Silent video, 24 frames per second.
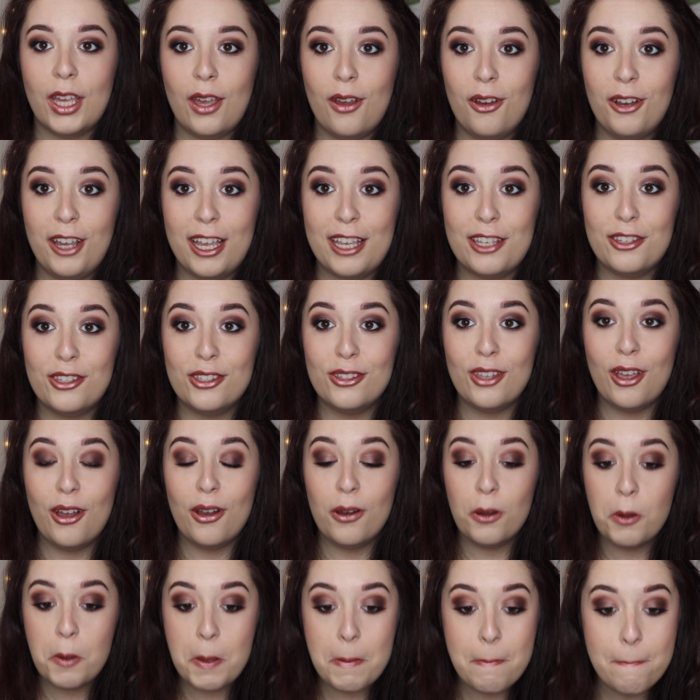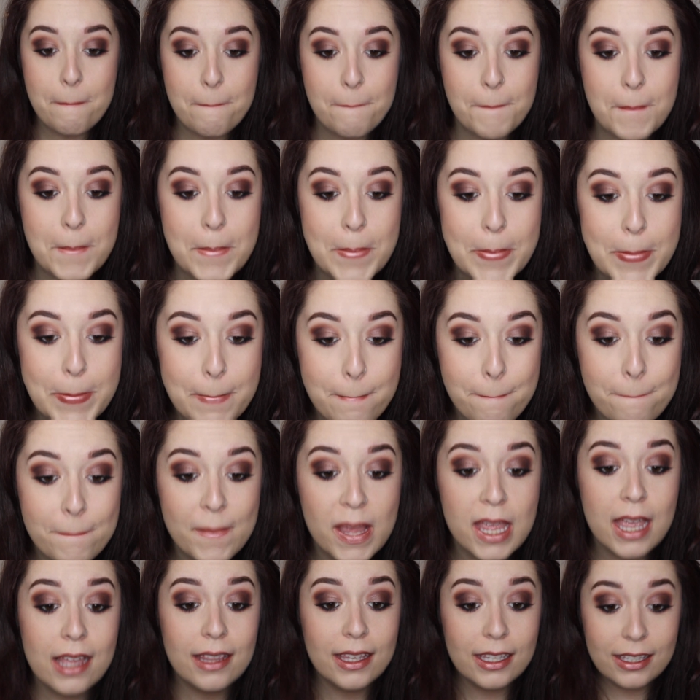Okay, so
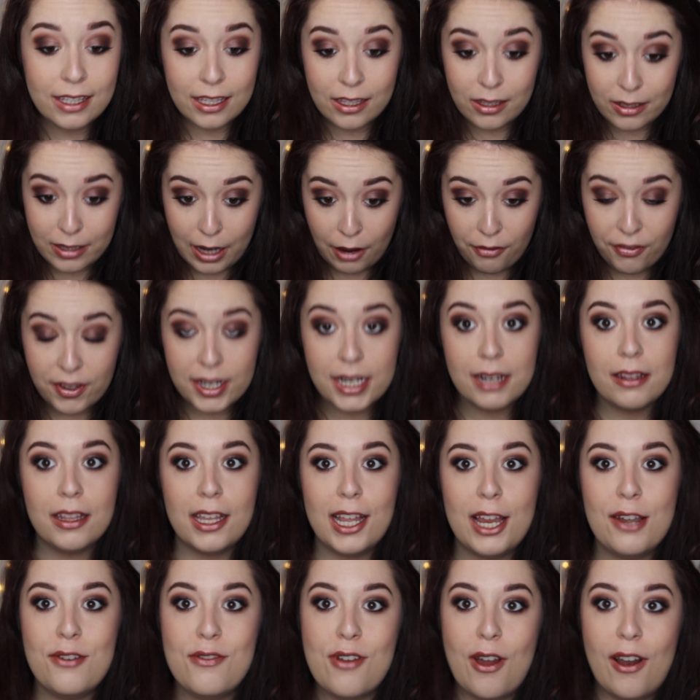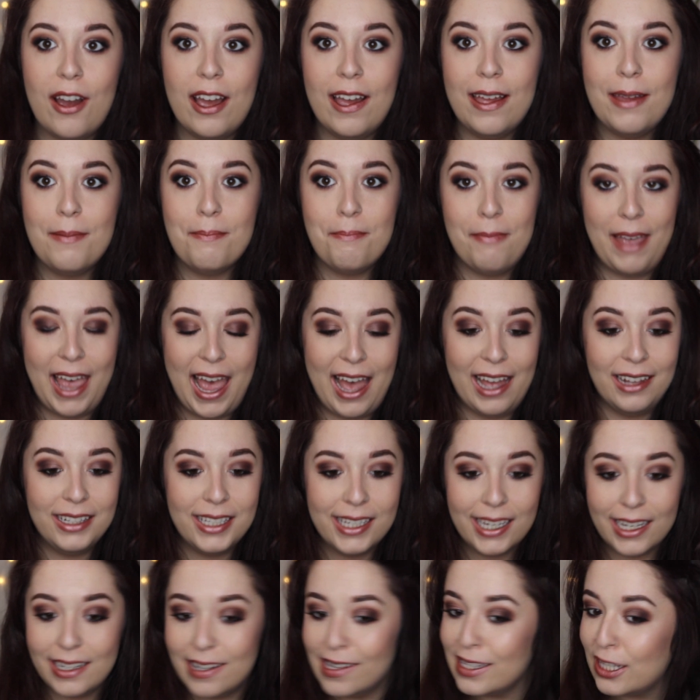this is definitely not
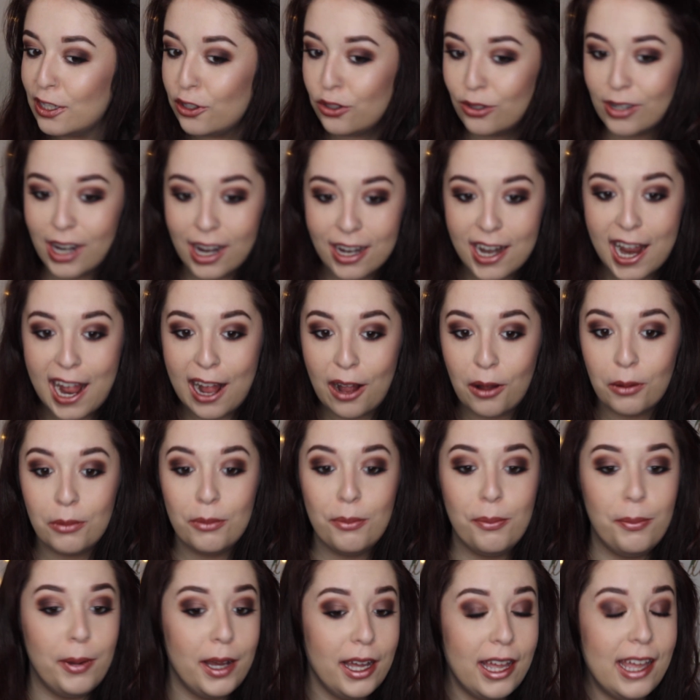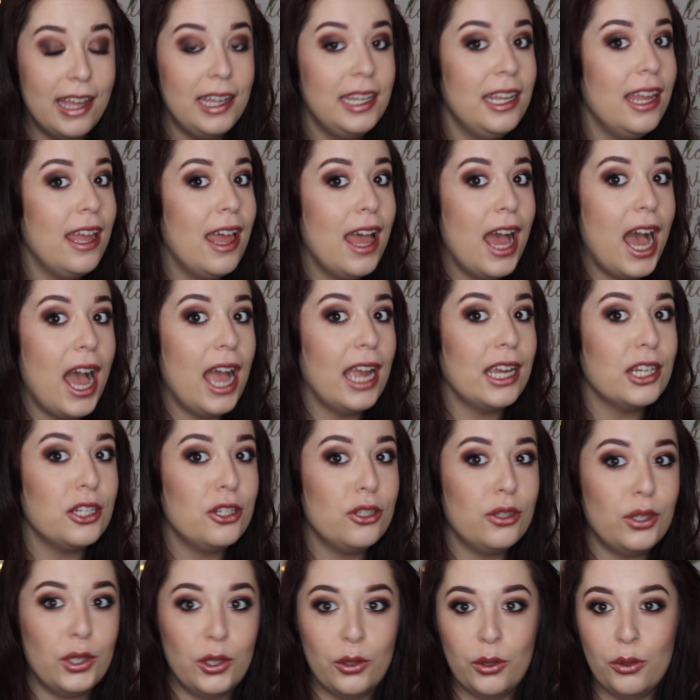matte. It doesn't dry down, but I
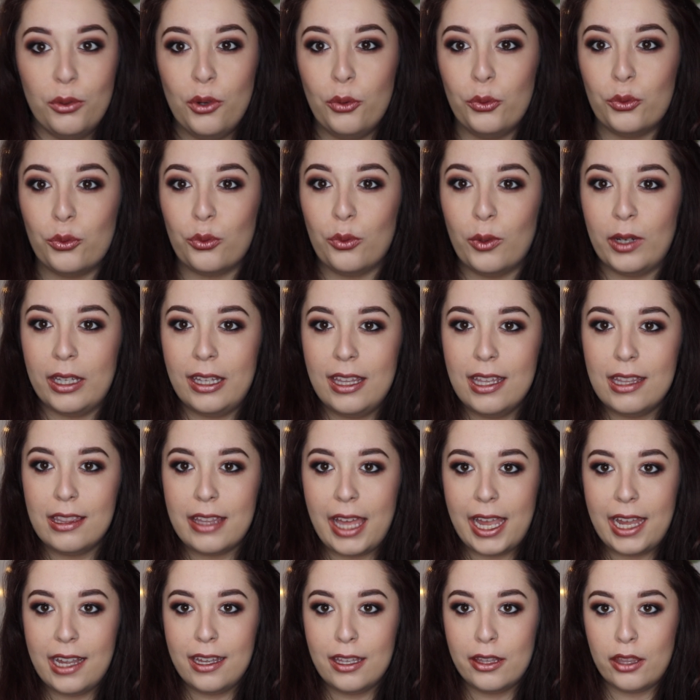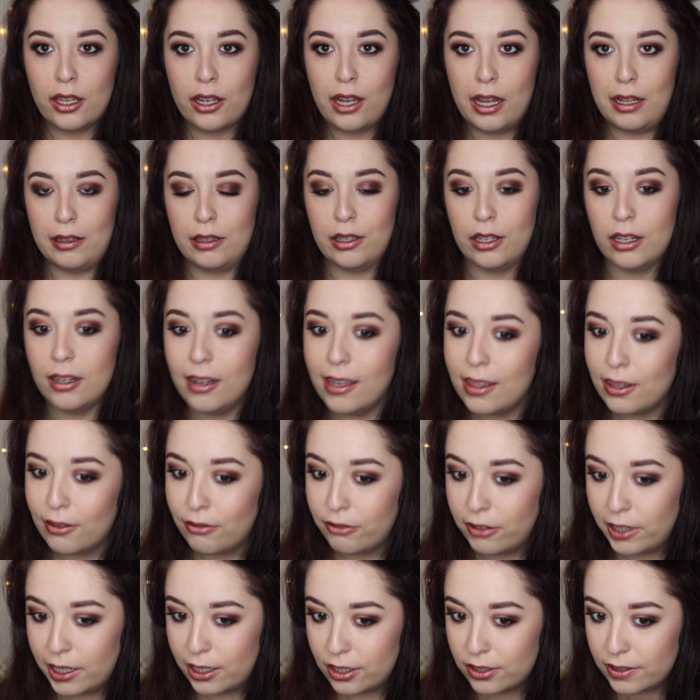do really like the color and the
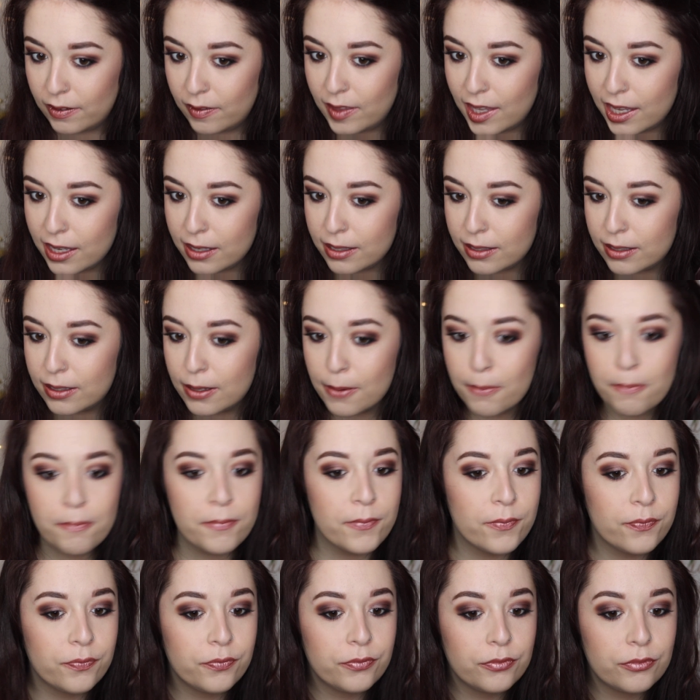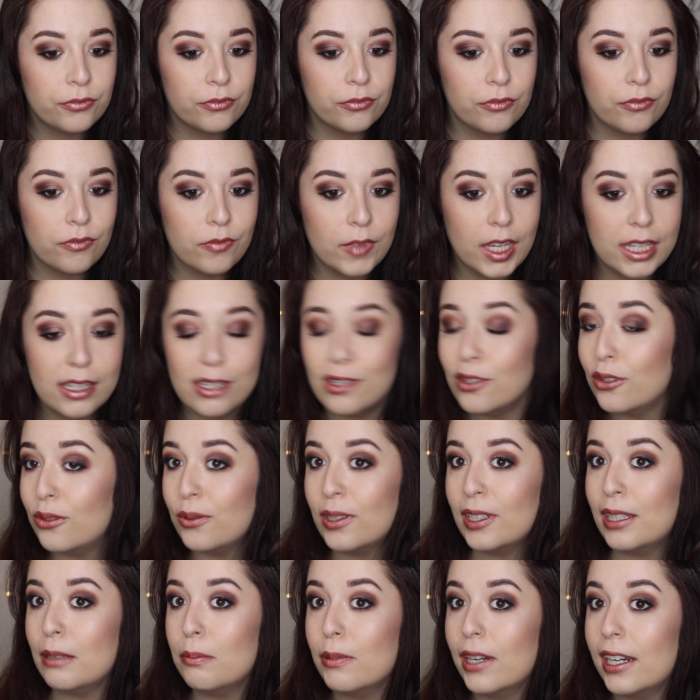finish of this. This is
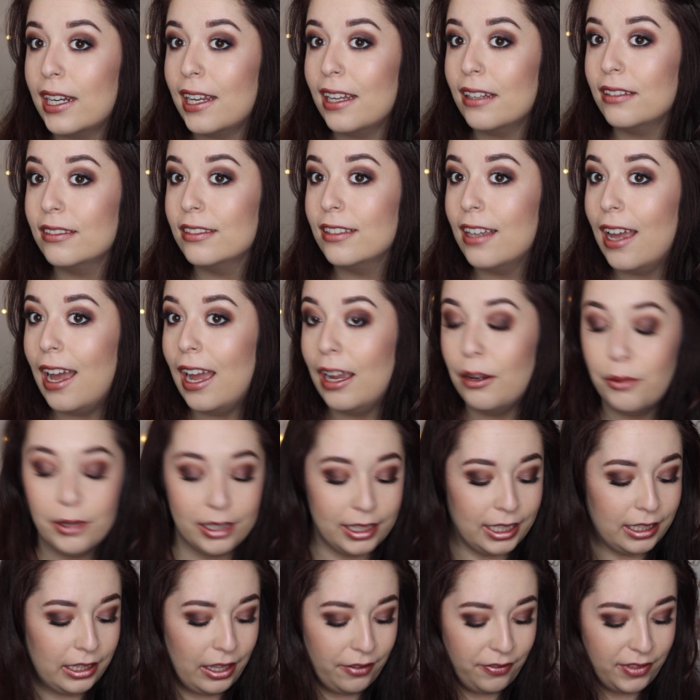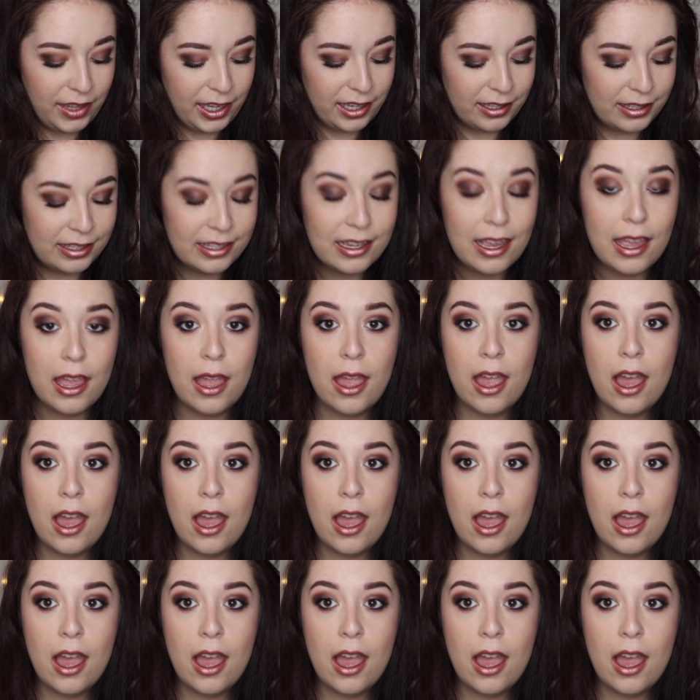really pretty. I really love this.